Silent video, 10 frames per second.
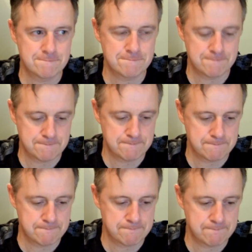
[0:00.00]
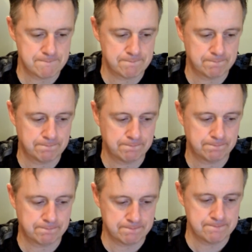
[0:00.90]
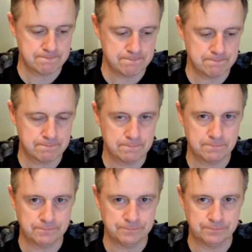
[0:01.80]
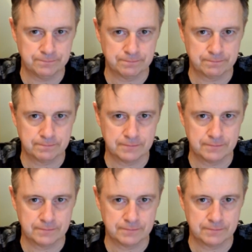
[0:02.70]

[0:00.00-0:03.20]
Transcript: (silent)